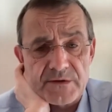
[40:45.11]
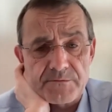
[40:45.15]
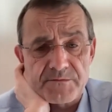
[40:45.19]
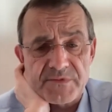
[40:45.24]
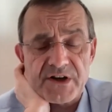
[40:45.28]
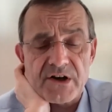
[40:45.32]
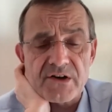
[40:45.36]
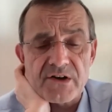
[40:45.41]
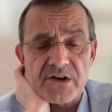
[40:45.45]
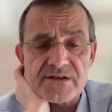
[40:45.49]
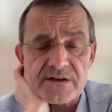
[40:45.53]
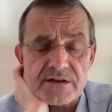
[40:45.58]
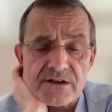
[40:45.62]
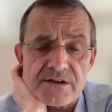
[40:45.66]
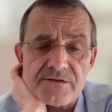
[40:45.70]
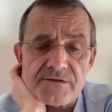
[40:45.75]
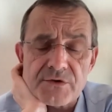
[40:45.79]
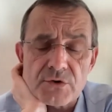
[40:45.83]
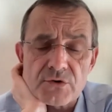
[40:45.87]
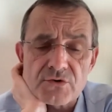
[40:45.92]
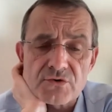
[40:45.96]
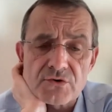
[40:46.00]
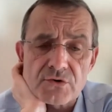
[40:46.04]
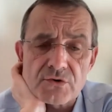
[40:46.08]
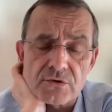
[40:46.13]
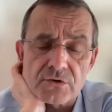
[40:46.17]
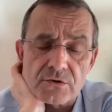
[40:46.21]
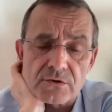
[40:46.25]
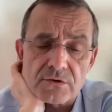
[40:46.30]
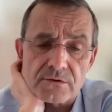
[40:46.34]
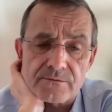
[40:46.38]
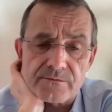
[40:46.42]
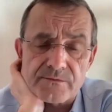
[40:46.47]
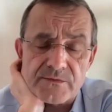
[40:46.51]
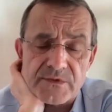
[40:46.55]
Because if you
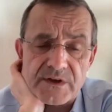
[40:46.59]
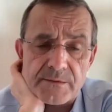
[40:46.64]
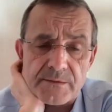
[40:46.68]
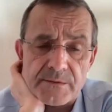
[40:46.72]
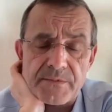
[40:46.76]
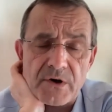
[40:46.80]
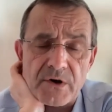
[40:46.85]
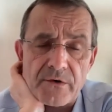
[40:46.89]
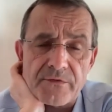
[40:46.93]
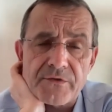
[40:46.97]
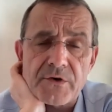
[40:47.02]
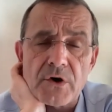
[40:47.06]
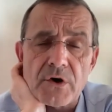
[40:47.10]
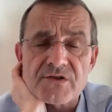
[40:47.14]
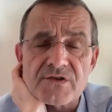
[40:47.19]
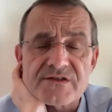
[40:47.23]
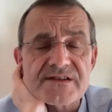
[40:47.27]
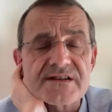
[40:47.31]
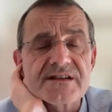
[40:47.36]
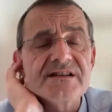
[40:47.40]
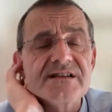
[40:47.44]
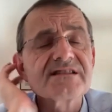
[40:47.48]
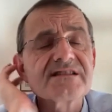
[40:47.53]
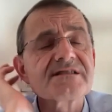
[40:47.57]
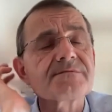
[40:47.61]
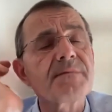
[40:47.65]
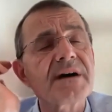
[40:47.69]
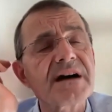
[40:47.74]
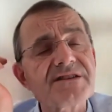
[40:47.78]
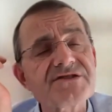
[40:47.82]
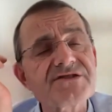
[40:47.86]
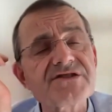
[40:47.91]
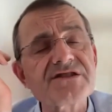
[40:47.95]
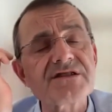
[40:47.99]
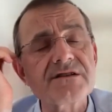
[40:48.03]
do, of course, it's
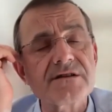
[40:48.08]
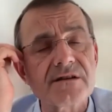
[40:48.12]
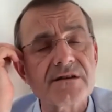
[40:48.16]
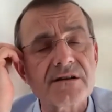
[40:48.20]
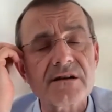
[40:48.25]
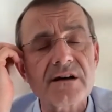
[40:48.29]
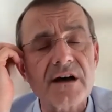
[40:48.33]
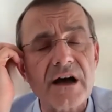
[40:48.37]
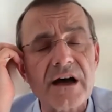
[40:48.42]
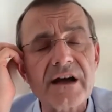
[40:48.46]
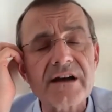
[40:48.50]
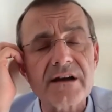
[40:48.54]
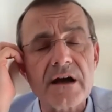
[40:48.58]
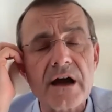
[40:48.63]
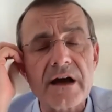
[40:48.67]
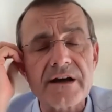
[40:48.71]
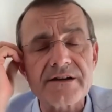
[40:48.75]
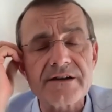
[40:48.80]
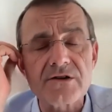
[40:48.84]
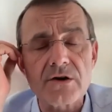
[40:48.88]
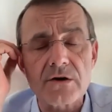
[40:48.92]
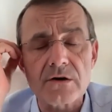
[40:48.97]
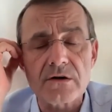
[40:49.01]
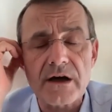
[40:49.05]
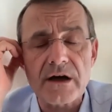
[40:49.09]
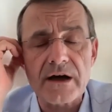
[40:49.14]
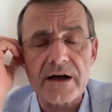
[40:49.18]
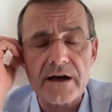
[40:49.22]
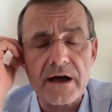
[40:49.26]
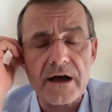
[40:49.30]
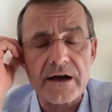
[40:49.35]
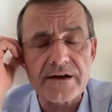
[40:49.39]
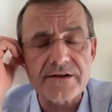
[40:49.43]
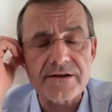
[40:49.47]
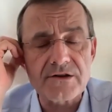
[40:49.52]
much,
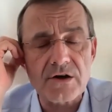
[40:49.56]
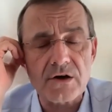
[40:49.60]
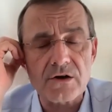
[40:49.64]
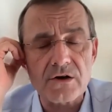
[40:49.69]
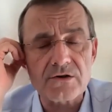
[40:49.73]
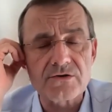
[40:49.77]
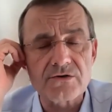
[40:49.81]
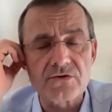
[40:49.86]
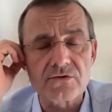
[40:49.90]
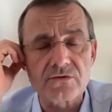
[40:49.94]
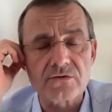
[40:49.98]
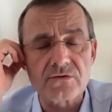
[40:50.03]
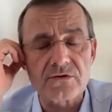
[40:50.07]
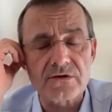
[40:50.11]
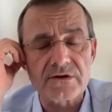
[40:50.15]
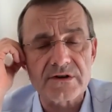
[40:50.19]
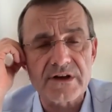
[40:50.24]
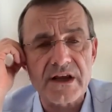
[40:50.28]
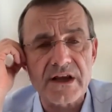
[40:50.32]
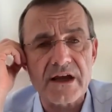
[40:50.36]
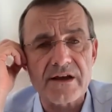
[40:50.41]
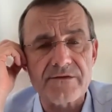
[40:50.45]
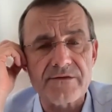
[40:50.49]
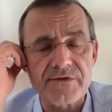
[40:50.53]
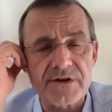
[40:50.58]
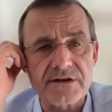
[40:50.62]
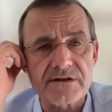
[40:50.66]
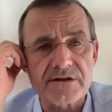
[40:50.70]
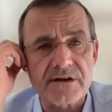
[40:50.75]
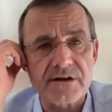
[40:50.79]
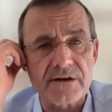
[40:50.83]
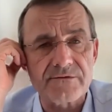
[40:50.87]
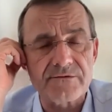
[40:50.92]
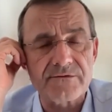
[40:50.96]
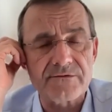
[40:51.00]
I talked to David
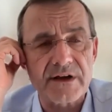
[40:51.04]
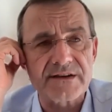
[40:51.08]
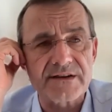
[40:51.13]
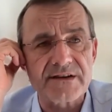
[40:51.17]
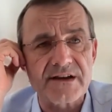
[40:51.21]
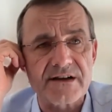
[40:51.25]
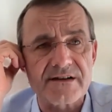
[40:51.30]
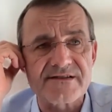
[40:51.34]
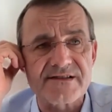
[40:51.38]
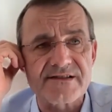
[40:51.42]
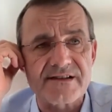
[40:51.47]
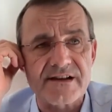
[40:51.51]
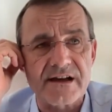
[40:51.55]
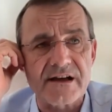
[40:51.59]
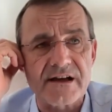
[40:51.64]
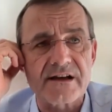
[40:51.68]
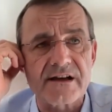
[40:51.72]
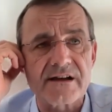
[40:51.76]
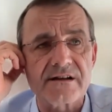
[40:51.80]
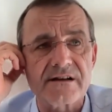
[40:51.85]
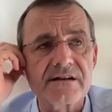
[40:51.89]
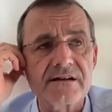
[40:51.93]
van der Zee,